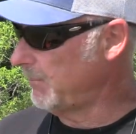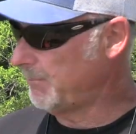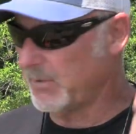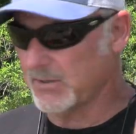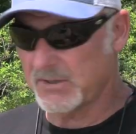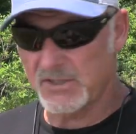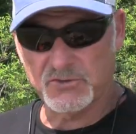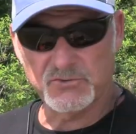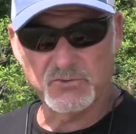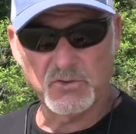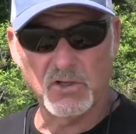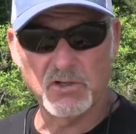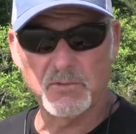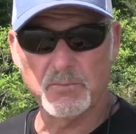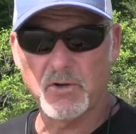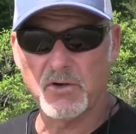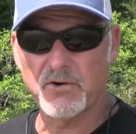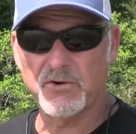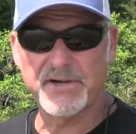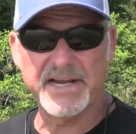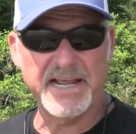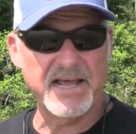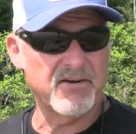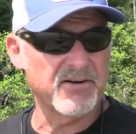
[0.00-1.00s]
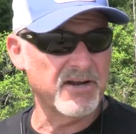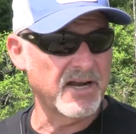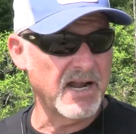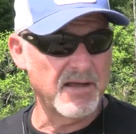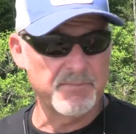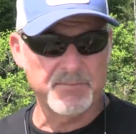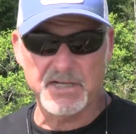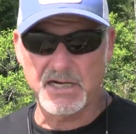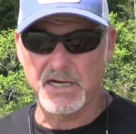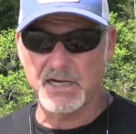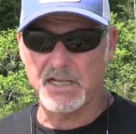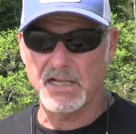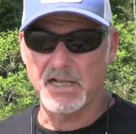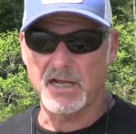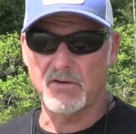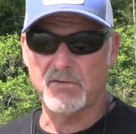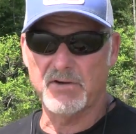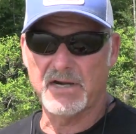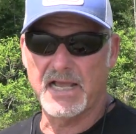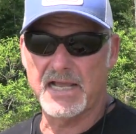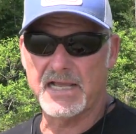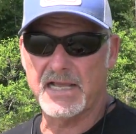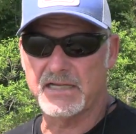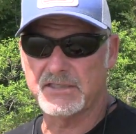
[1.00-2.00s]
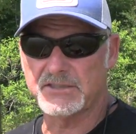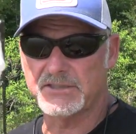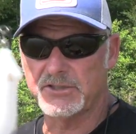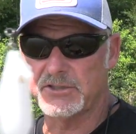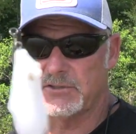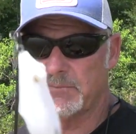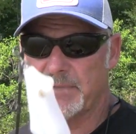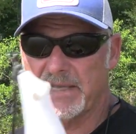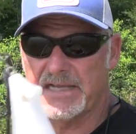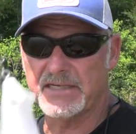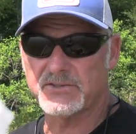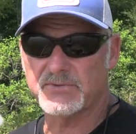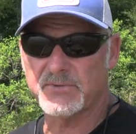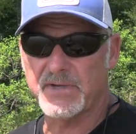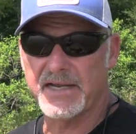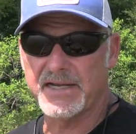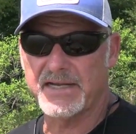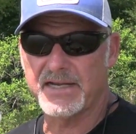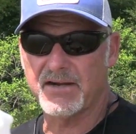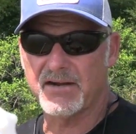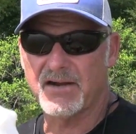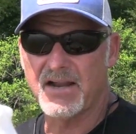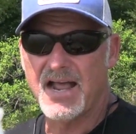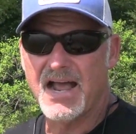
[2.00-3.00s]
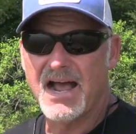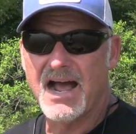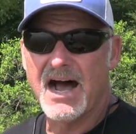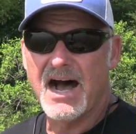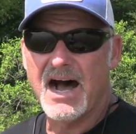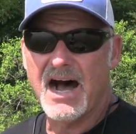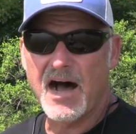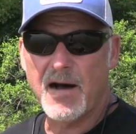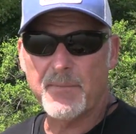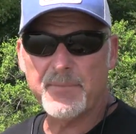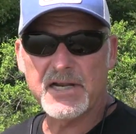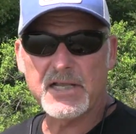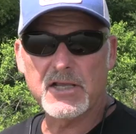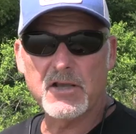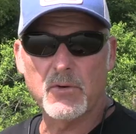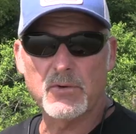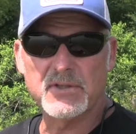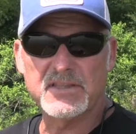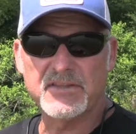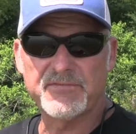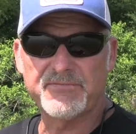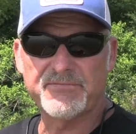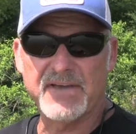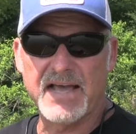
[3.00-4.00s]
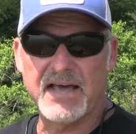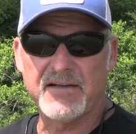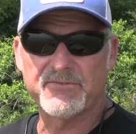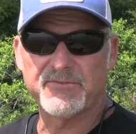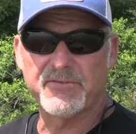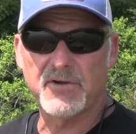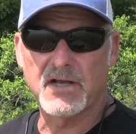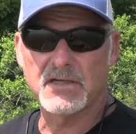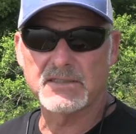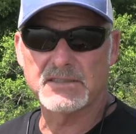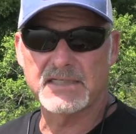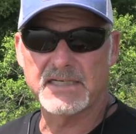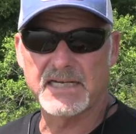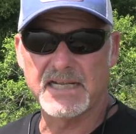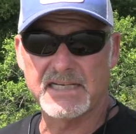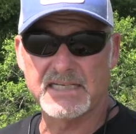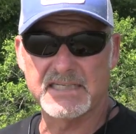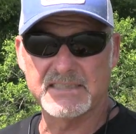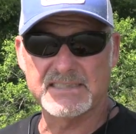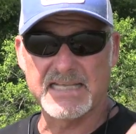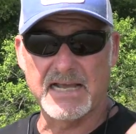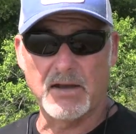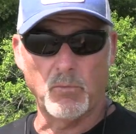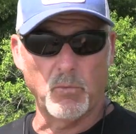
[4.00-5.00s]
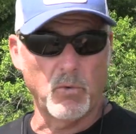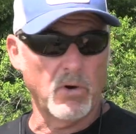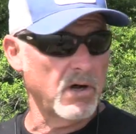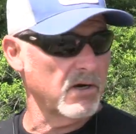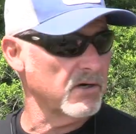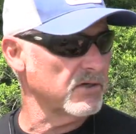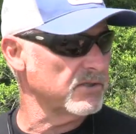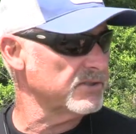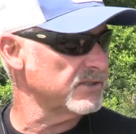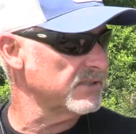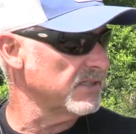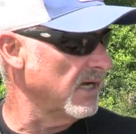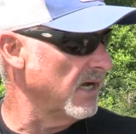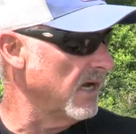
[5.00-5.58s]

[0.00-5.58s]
put the trolling motor down and I'm going to go. And I got two baits right here. I'm going to go with the fat frog today because that water's